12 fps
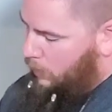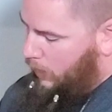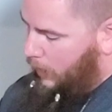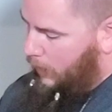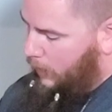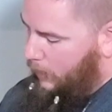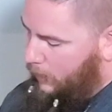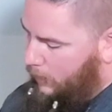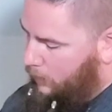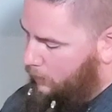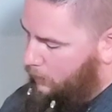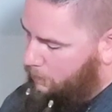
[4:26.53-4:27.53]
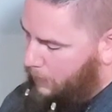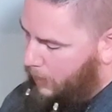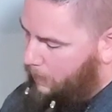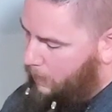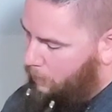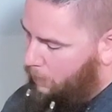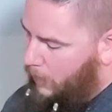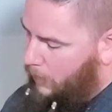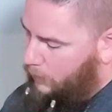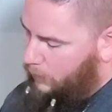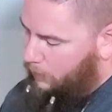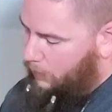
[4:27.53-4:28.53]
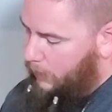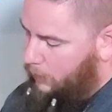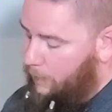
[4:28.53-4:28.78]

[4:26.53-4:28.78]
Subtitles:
and it maybe remind you some things